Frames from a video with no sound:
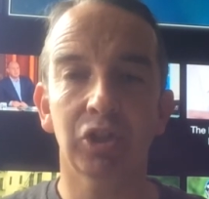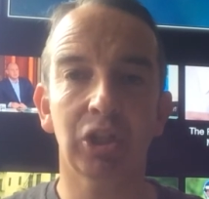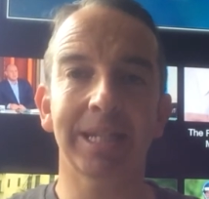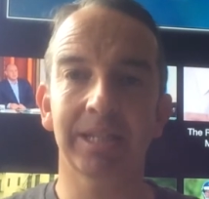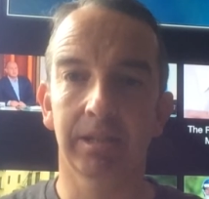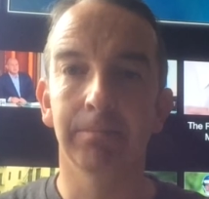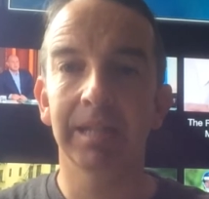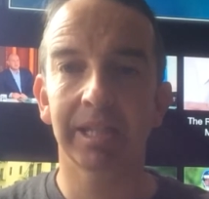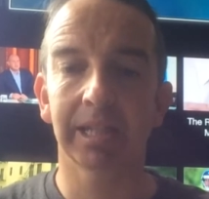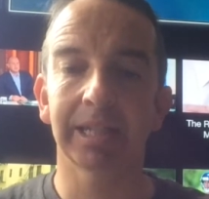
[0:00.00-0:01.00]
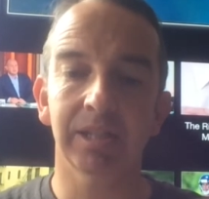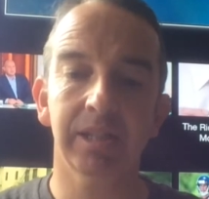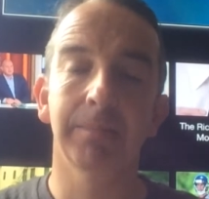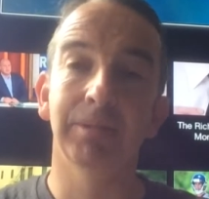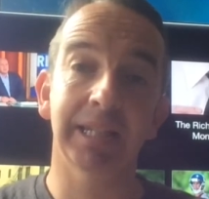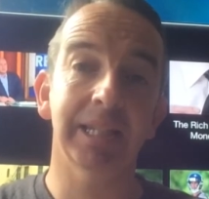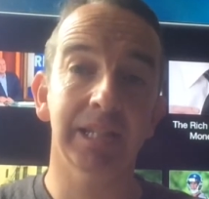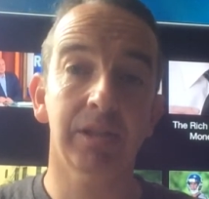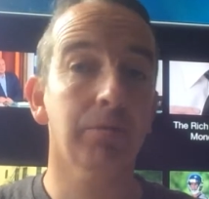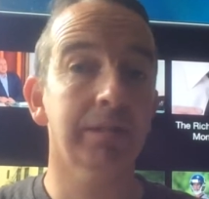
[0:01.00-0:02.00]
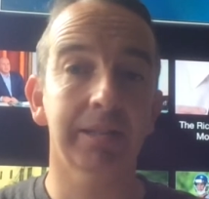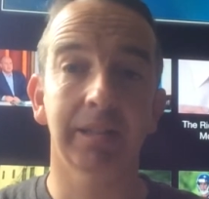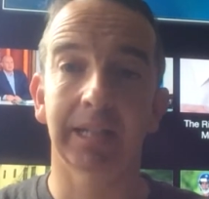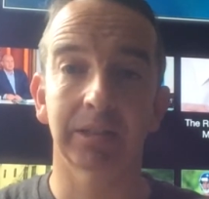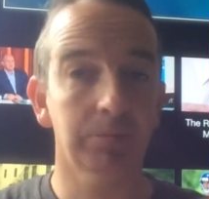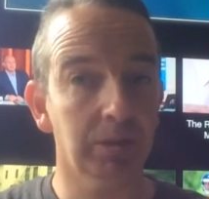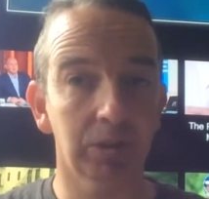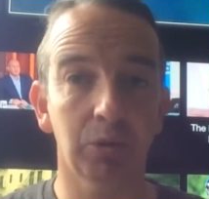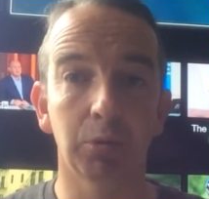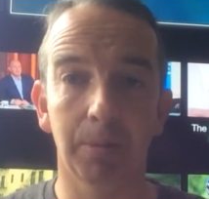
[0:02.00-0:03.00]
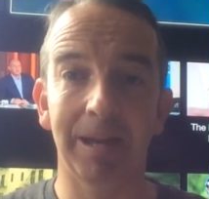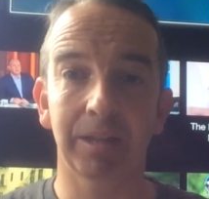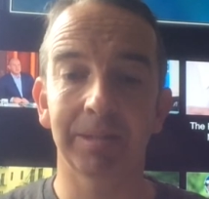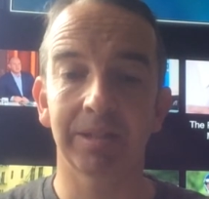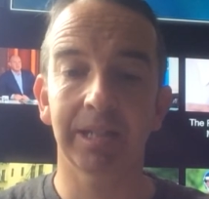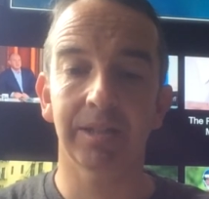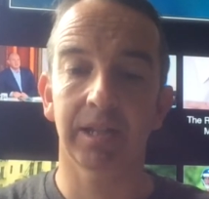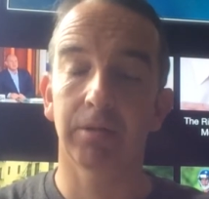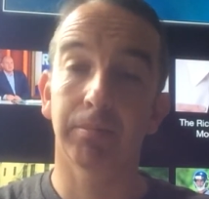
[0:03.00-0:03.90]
sheets are missing is simply these 3 things. We're going to talk about them in detail.